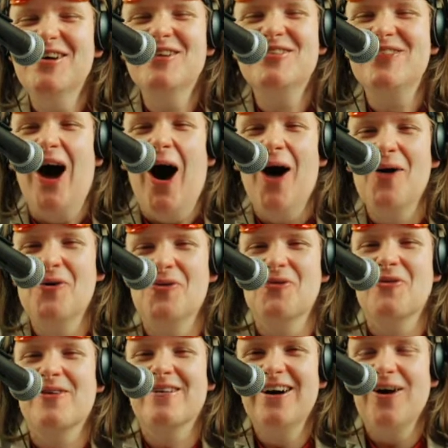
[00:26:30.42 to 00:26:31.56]

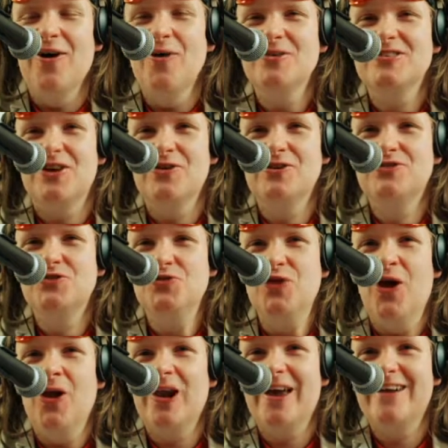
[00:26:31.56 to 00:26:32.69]
No! Also, do not
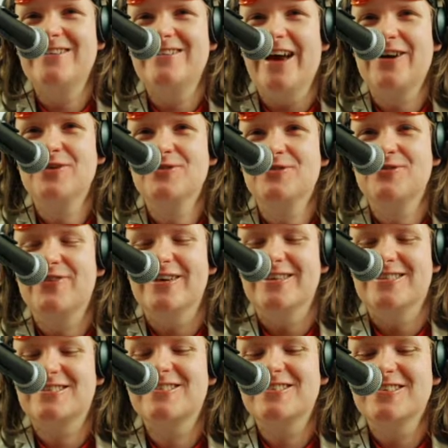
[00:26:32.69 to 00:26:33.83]
lick Deku's
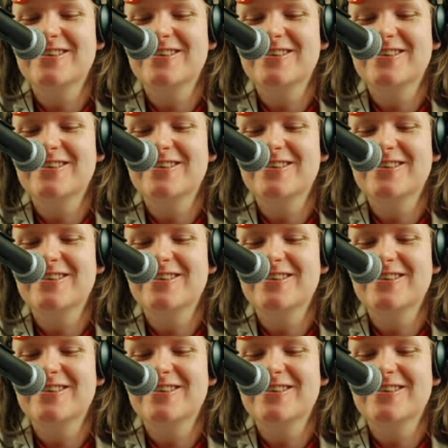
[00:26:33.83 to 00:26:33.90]
fists.